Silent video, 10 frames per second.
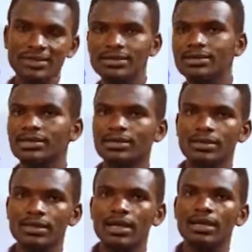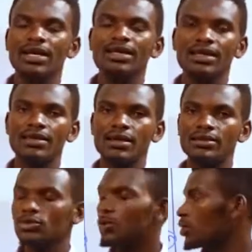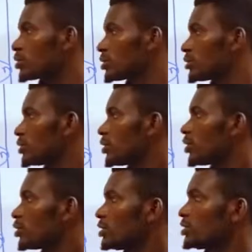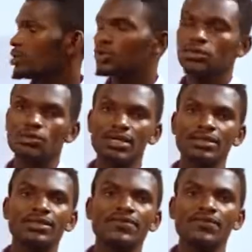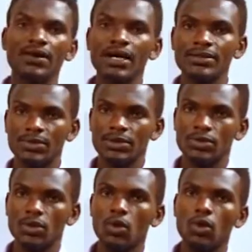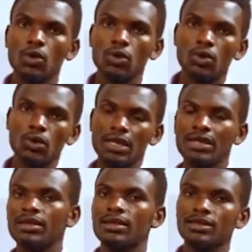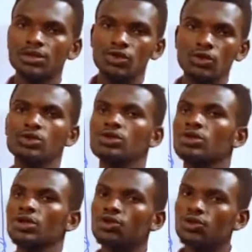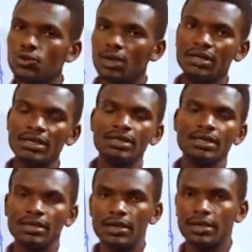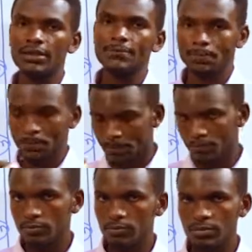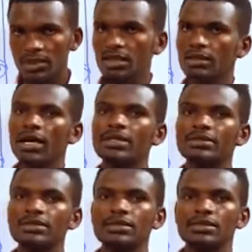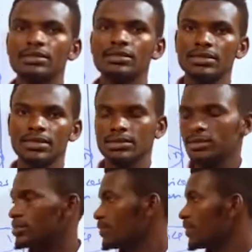disease rather than on curative aspect or rather than on curing that disease.